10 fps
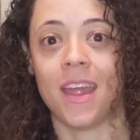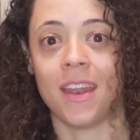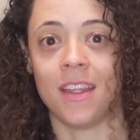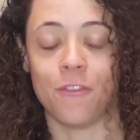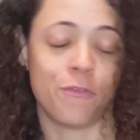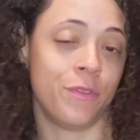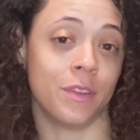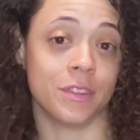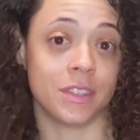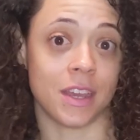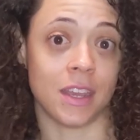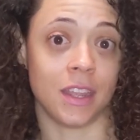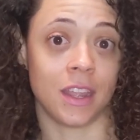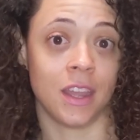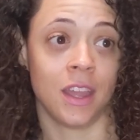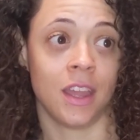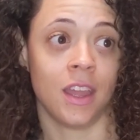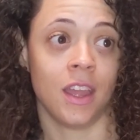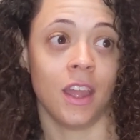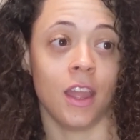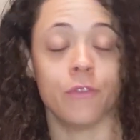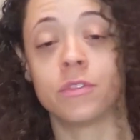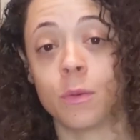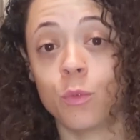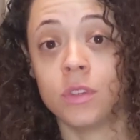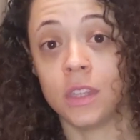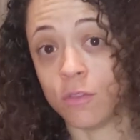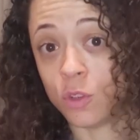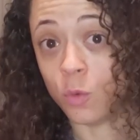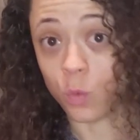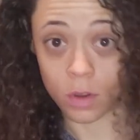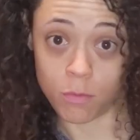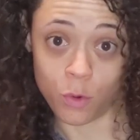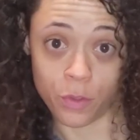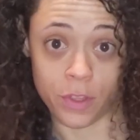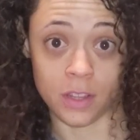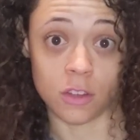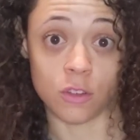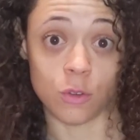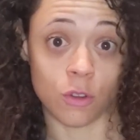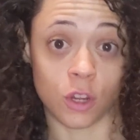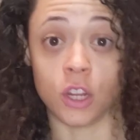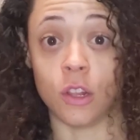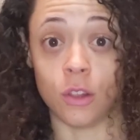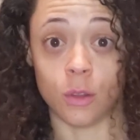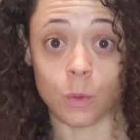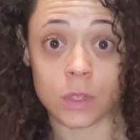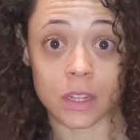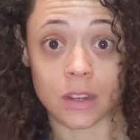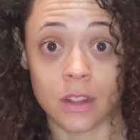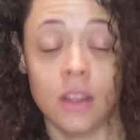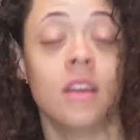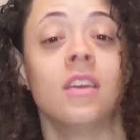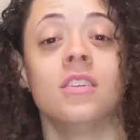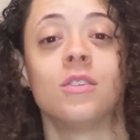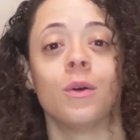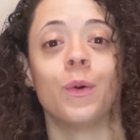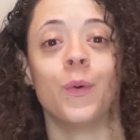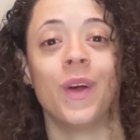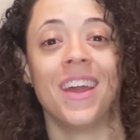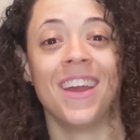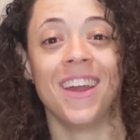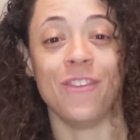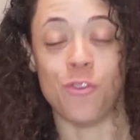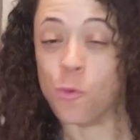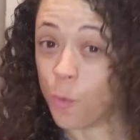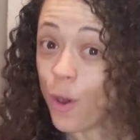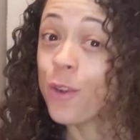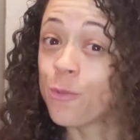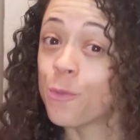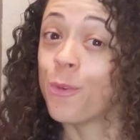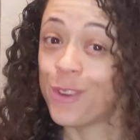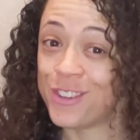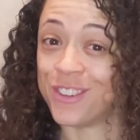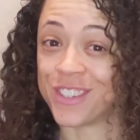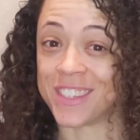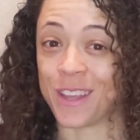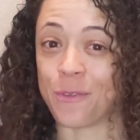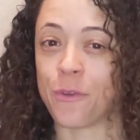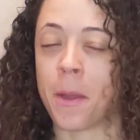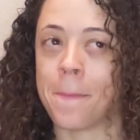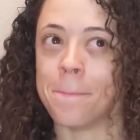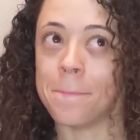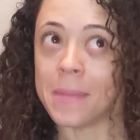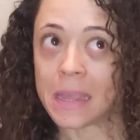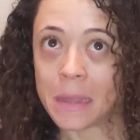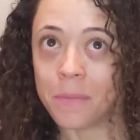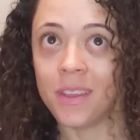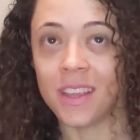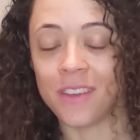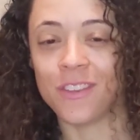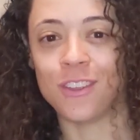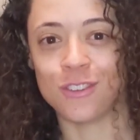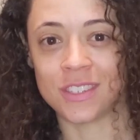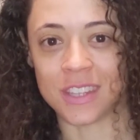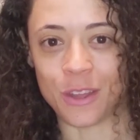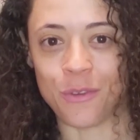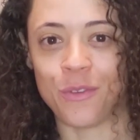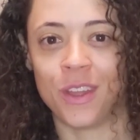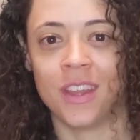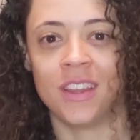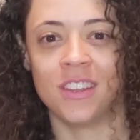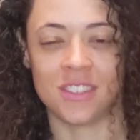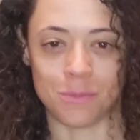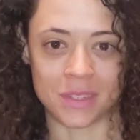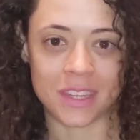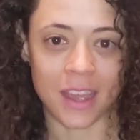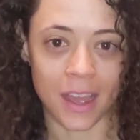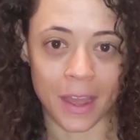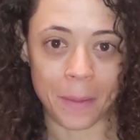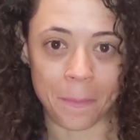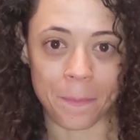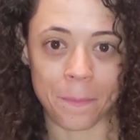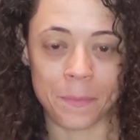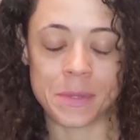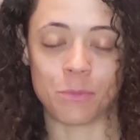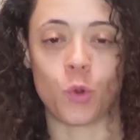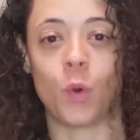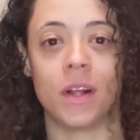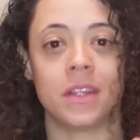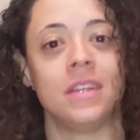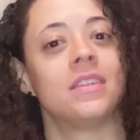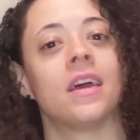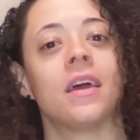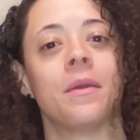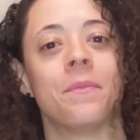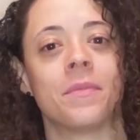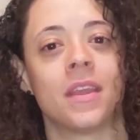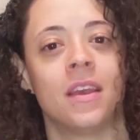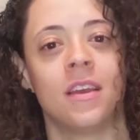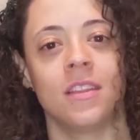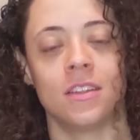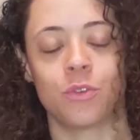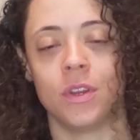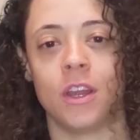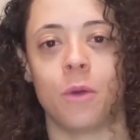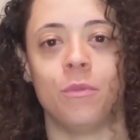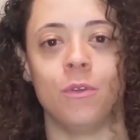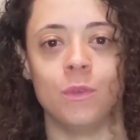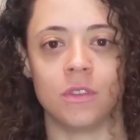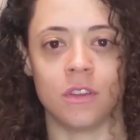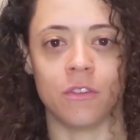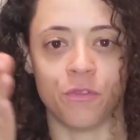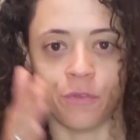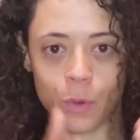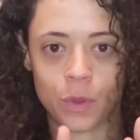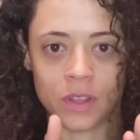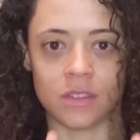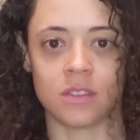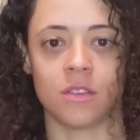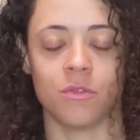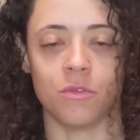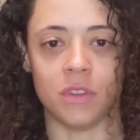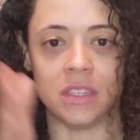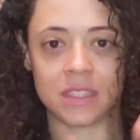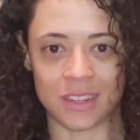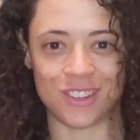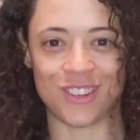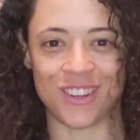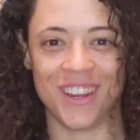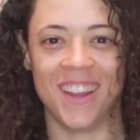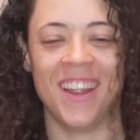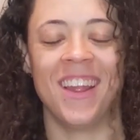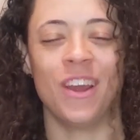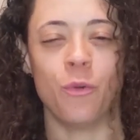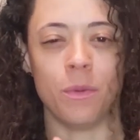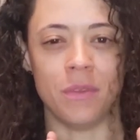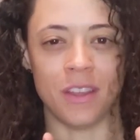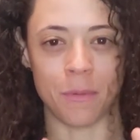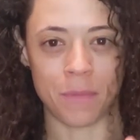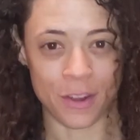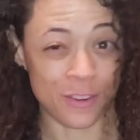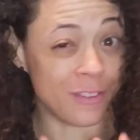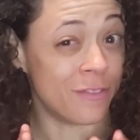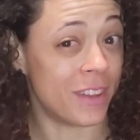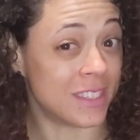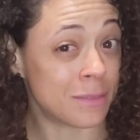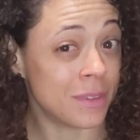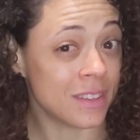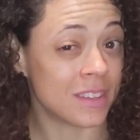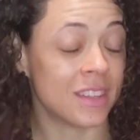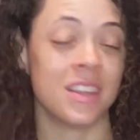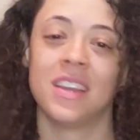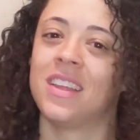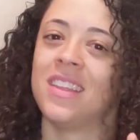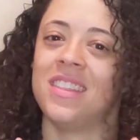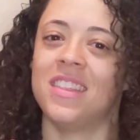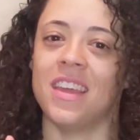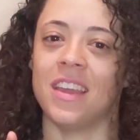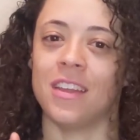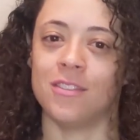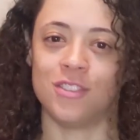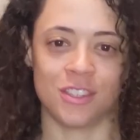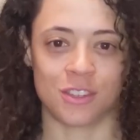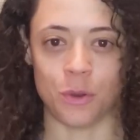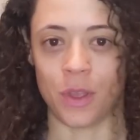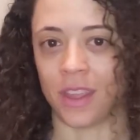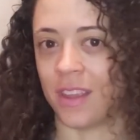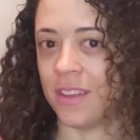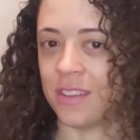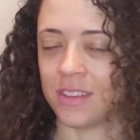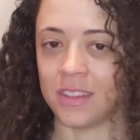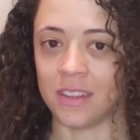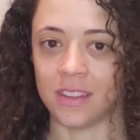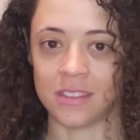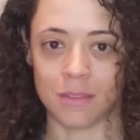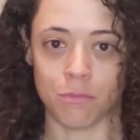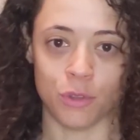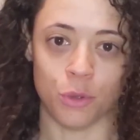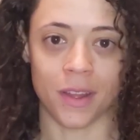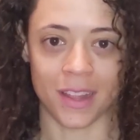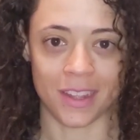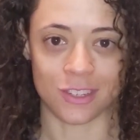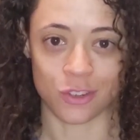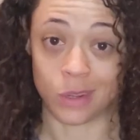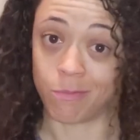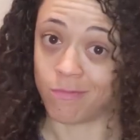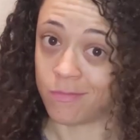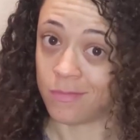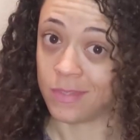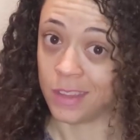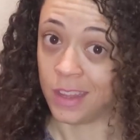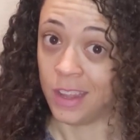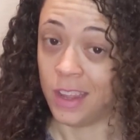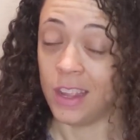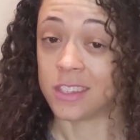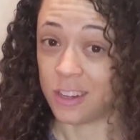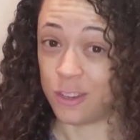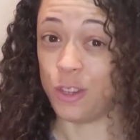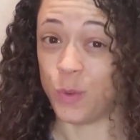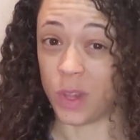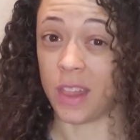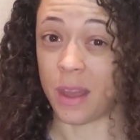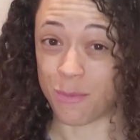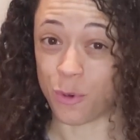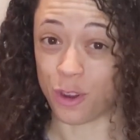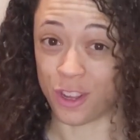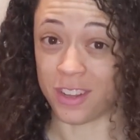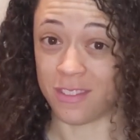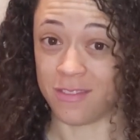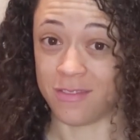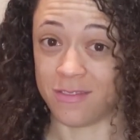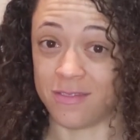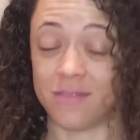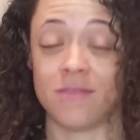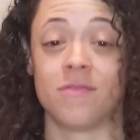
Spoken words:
and it feels like if someone gives you one more thing to do, you're gonna lose it. So if you want to reward yourself, maybe giving yourself some time, some quality time that's going to help you to focus, recenter, would be a better investment than just going and getting some Bluebell ice cream. It's going to do you a lot more good.